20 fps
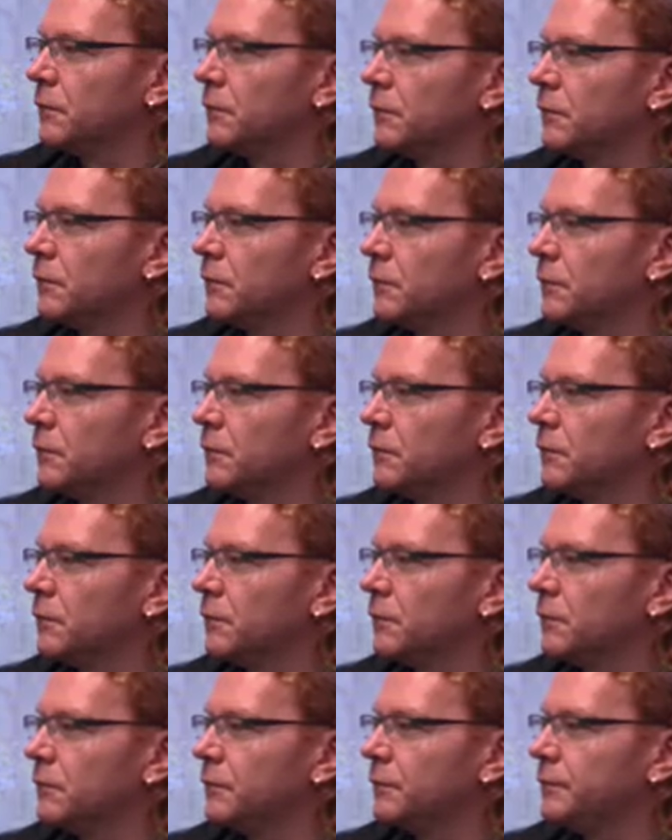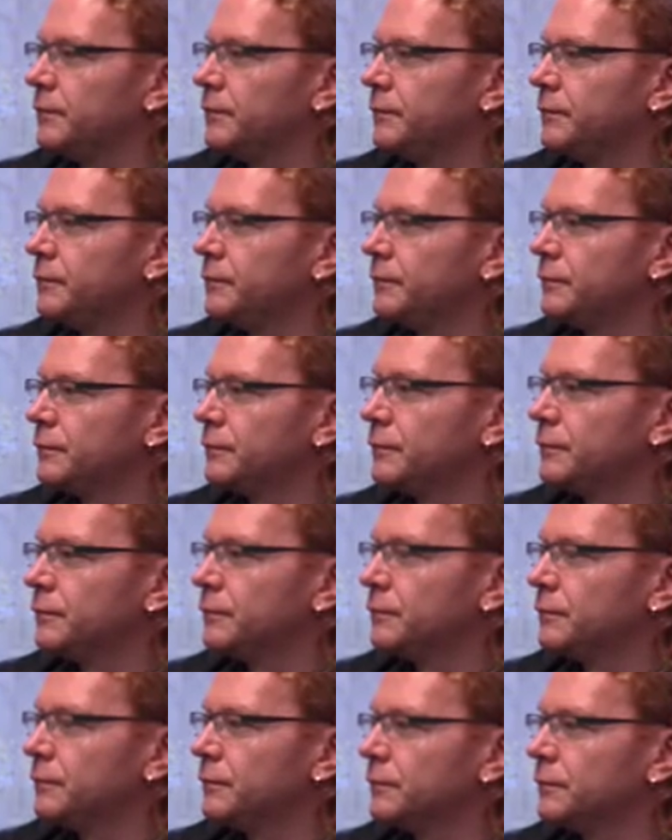
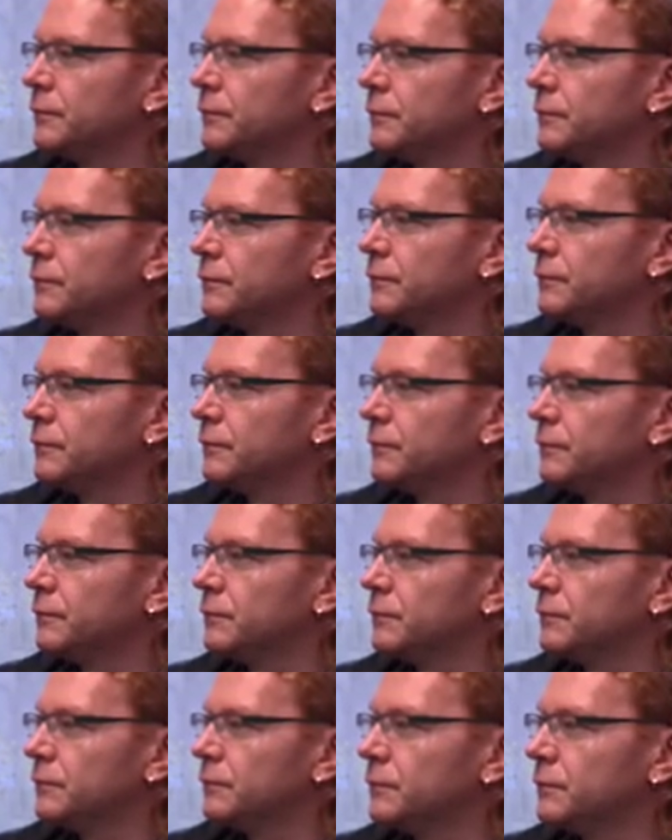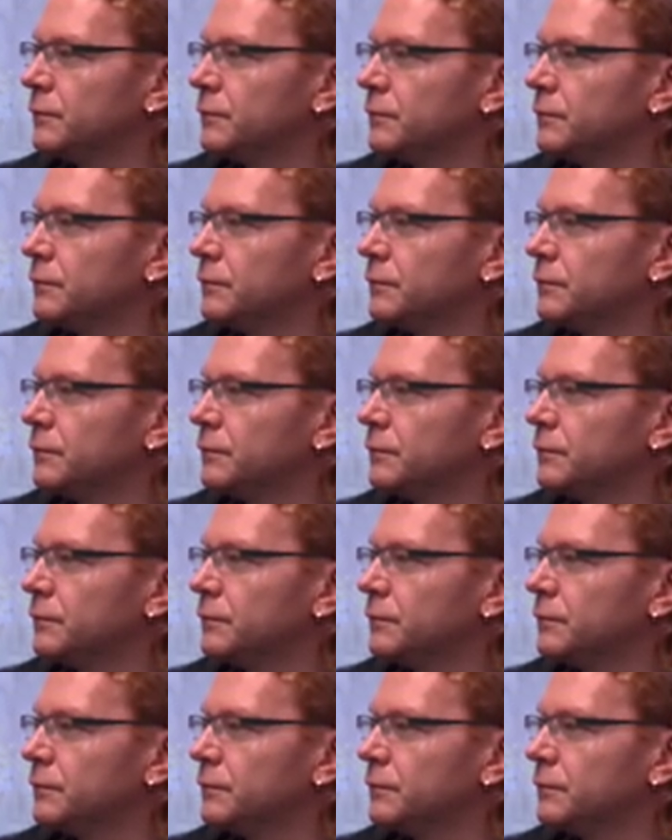(not speaking)